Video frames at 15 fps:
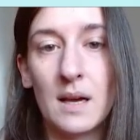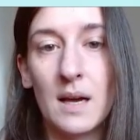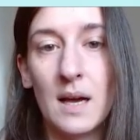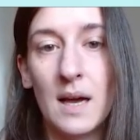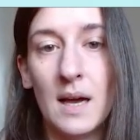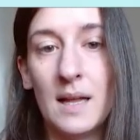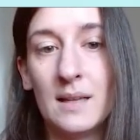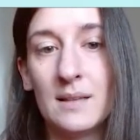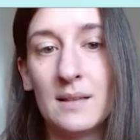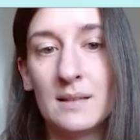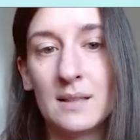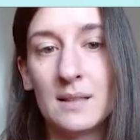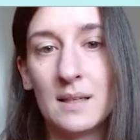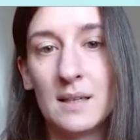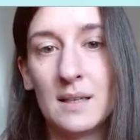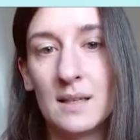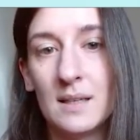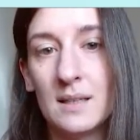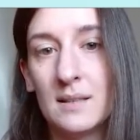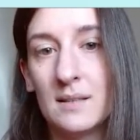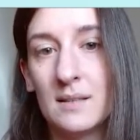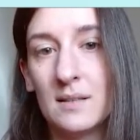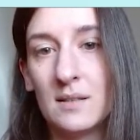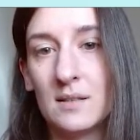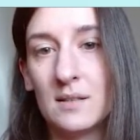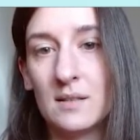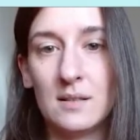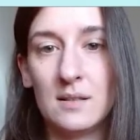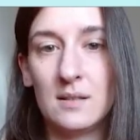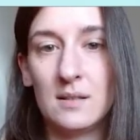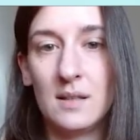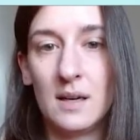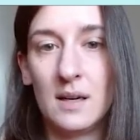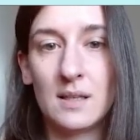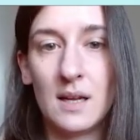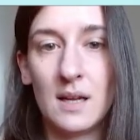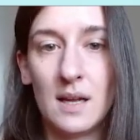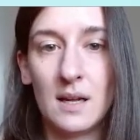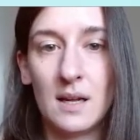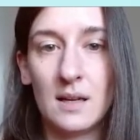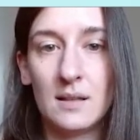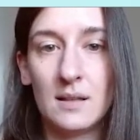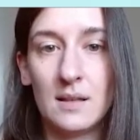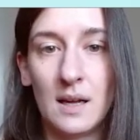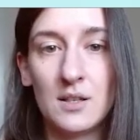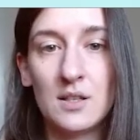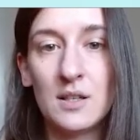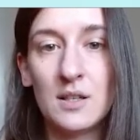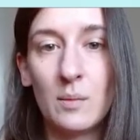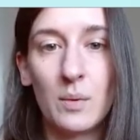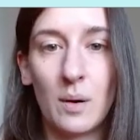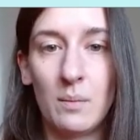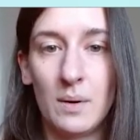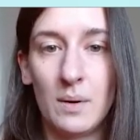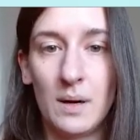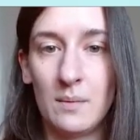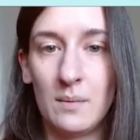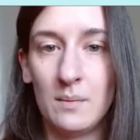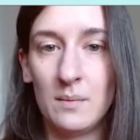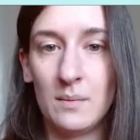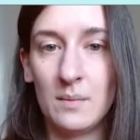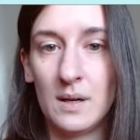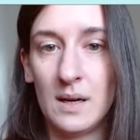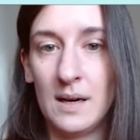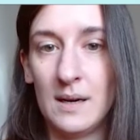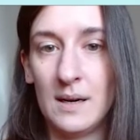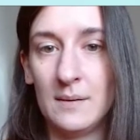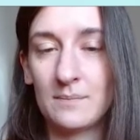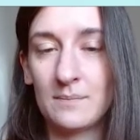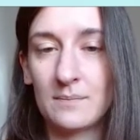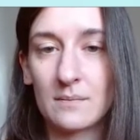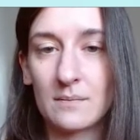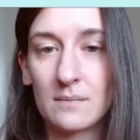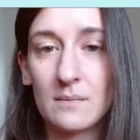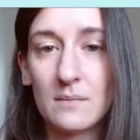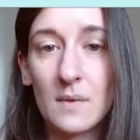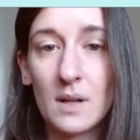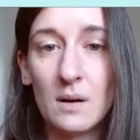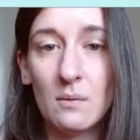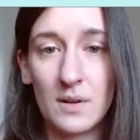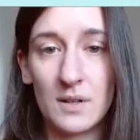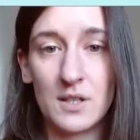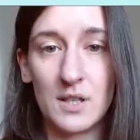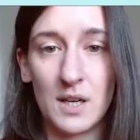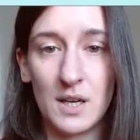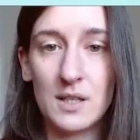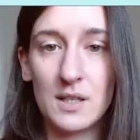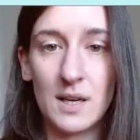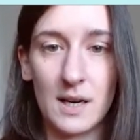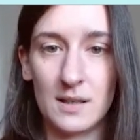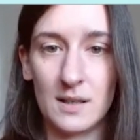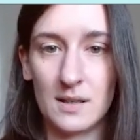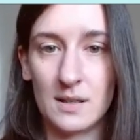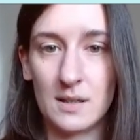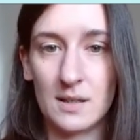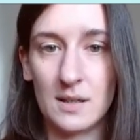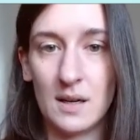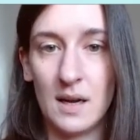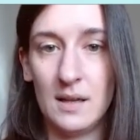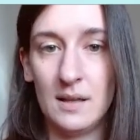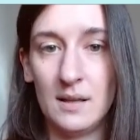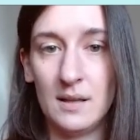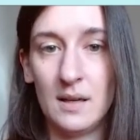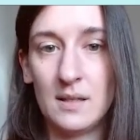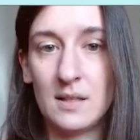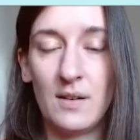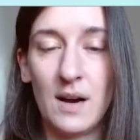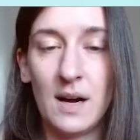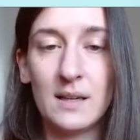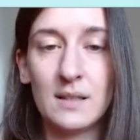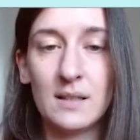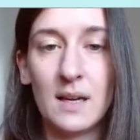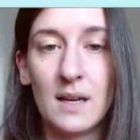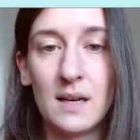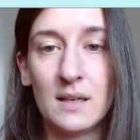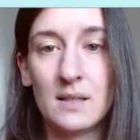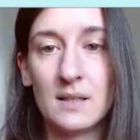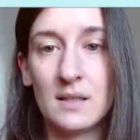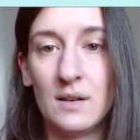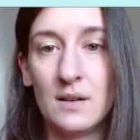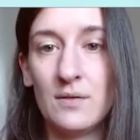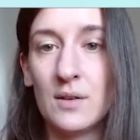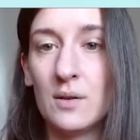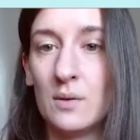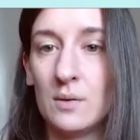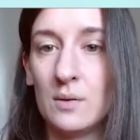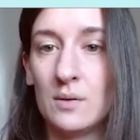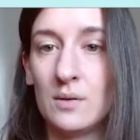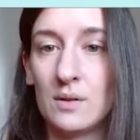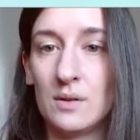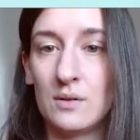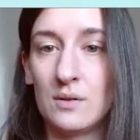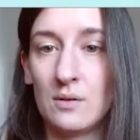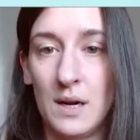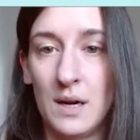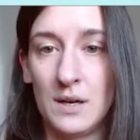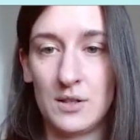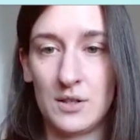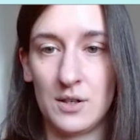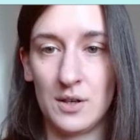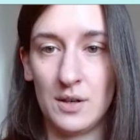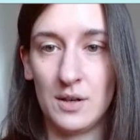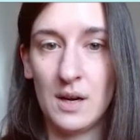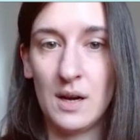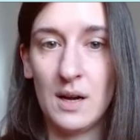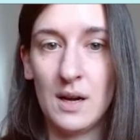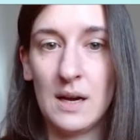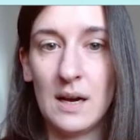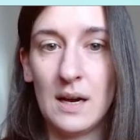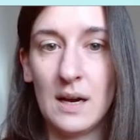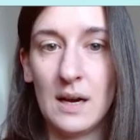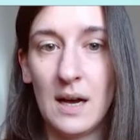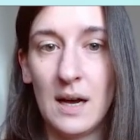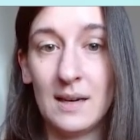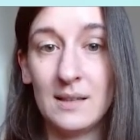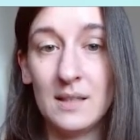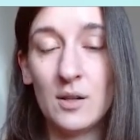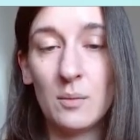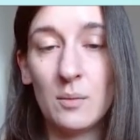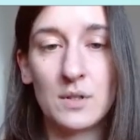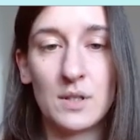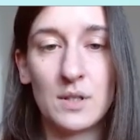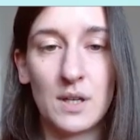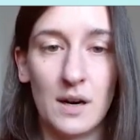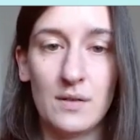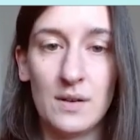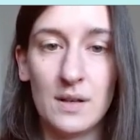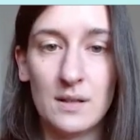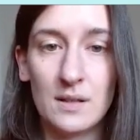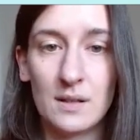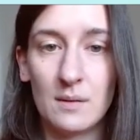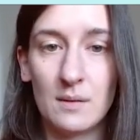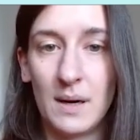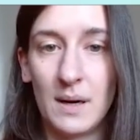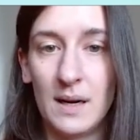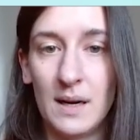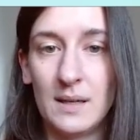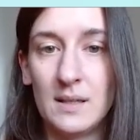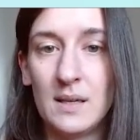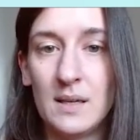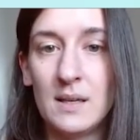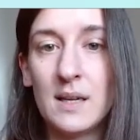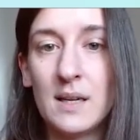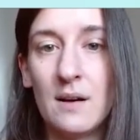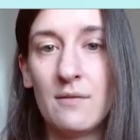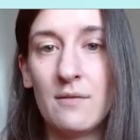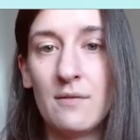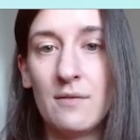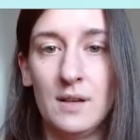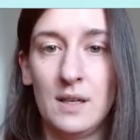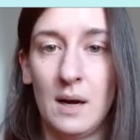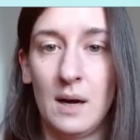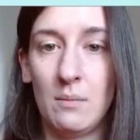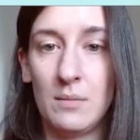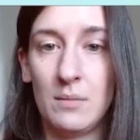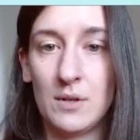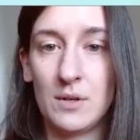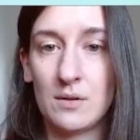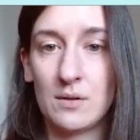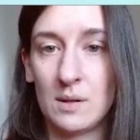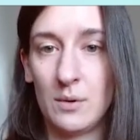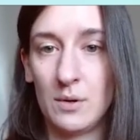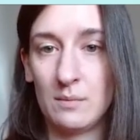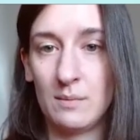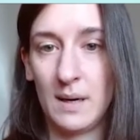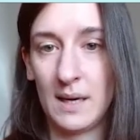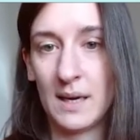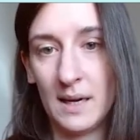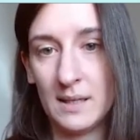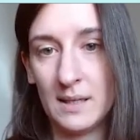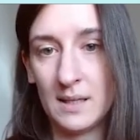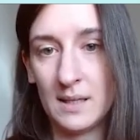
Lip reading: And there's an additional problem with a change like this, and it's the fact that it's difficult to measure I did observe it, but I didn't have any numbers to support my case at